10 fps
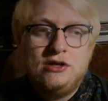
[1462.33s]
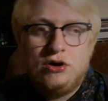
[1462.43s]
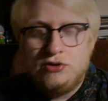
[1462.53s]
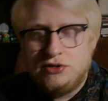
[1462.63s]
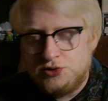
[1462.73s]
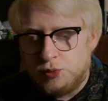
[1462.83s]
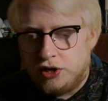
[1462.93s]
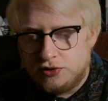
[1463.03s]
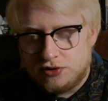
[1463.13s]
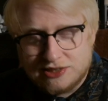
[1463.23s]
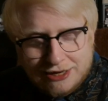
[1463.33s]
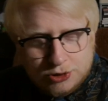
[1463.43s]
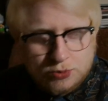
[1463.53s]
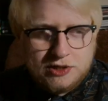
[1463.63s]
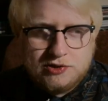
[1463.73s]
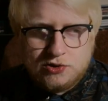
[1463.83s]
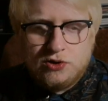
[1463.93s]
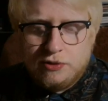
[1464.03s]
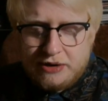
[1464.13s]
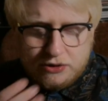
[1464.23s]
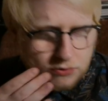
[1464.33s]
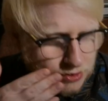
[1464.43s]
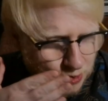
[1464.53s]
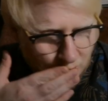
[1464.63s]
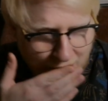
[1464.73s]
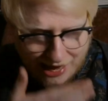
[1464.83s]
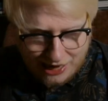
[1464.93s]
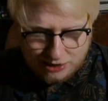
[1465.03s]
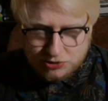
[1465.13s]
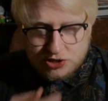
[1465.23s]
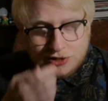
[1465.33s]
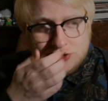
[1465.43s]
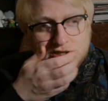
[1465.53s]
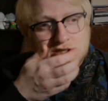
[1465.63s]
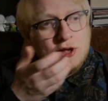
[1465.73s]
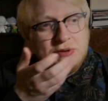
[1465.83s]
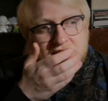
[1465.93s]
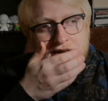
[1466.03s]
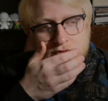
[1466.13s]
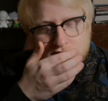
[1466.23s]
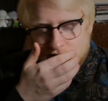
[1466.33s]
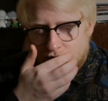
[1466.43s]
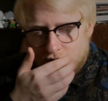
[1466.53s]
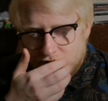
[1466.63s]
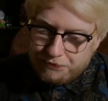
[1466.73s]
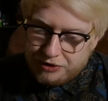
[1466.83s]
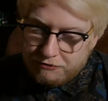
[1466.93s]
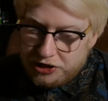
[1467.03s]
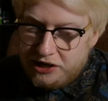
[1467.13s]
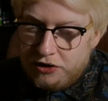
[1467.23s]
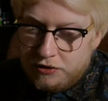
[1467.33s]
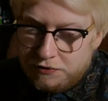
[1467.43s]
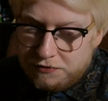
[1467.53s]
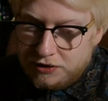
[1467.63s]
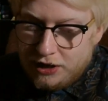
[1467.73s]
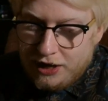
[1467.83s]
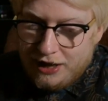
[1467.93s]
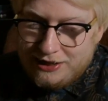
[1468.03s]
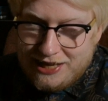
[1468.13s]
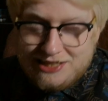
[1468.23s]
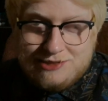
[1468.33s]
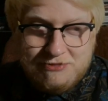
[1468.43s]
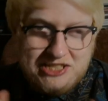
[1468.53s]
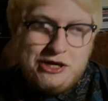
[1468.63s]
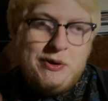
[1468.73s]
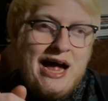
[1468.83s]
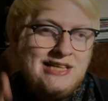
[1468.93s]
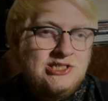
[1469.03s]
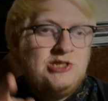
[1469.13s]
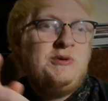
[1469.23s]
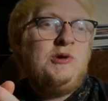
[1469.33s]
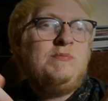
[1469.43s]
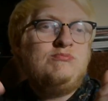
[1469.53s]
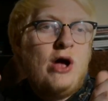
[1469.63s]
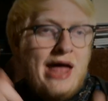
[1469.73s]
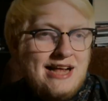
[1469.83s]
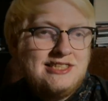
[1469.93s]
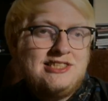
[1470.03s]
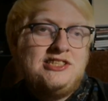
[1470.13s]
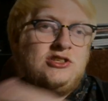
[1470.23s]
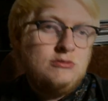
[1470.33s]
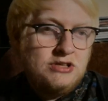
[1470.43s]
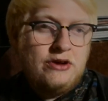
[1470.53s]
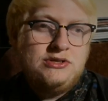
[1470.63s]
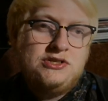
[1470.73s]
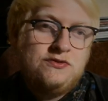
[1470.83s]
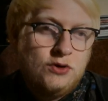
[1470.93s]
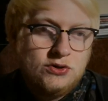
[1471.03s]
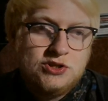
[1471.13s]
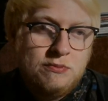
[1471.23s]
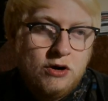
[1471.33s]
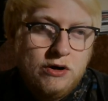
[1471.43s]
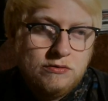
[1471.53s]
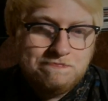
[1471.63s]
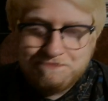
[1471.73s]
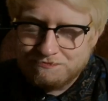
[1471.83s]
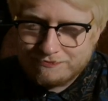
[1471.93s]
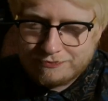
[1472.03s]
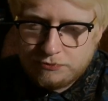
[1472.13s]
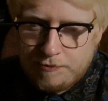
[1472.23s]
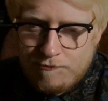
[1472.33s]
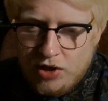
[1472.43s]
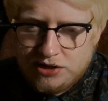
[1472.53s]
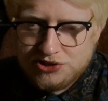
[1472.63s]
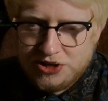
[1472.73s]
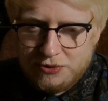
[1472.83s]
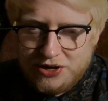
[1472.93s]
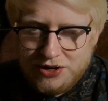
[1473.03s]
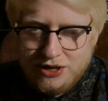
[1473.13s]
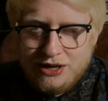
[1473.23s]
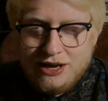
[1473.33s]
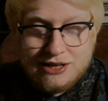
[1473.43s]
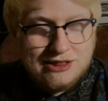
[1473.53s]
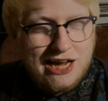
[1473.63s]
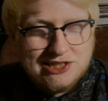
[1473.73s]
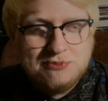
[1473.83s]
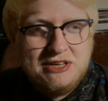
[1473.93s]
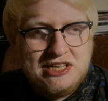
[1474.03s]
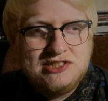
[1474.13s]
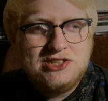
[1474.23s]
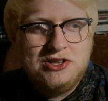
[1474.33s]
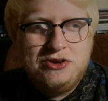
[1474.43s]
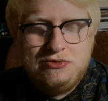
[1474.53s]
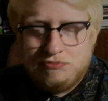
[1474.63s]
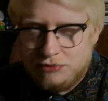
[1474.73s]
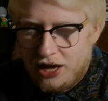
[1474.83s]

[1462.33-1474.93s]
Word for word: along as well, because that's what it's all about. And I'm starting to slobber now, so I think, funny enough, this video has to be edited and uploaded for tomorrow. So last minute saloon.